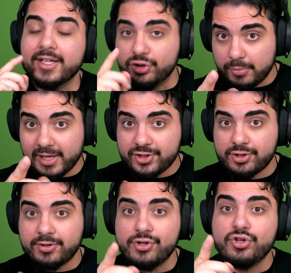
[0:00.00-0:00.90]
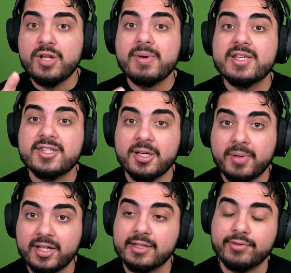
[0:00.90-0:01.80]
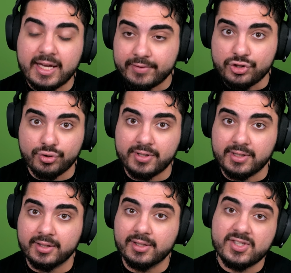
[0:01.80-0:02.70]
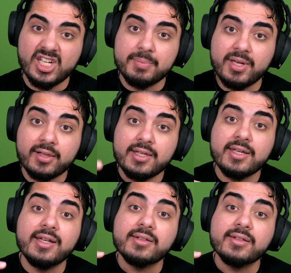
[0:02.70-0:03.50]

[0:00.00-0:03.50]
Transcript: do make sure to join my subreddit if you haven't joined yet. There's gonna be a link in the